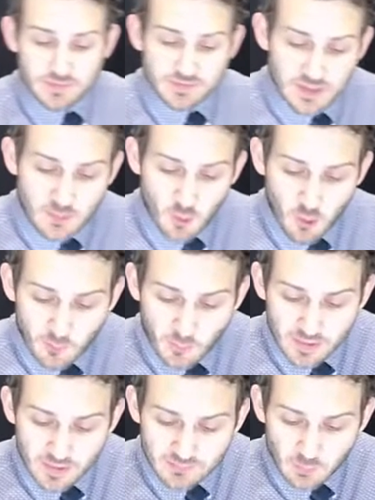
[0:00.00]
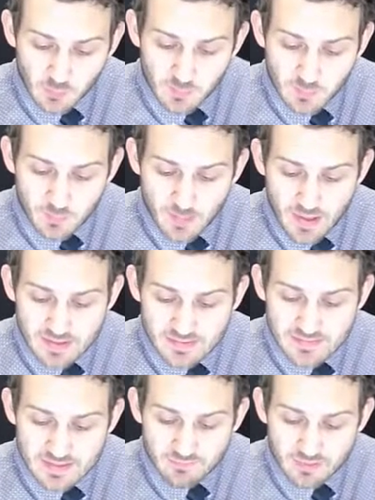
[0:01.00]
ABC Incorporated is going to be
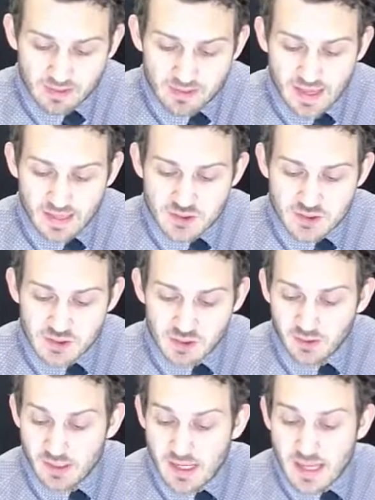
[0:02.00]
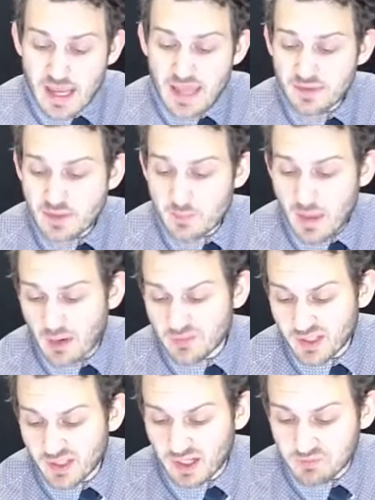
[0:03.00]
paying a dividend next year in the
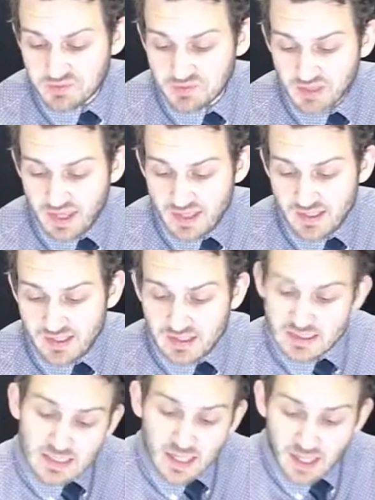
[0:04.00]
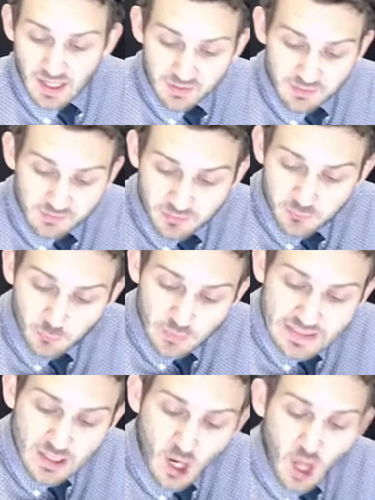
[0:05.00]
amount of, say, uh,
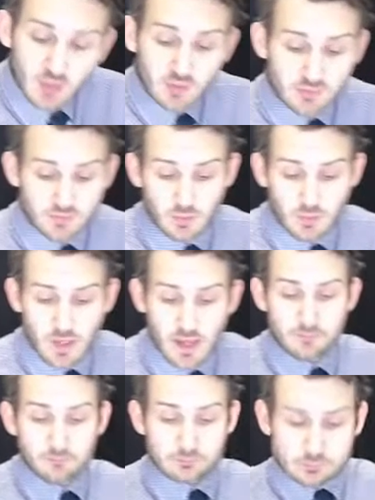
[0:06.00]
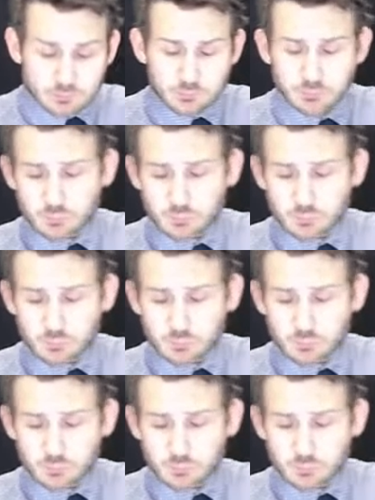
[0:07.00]
$3. Okay.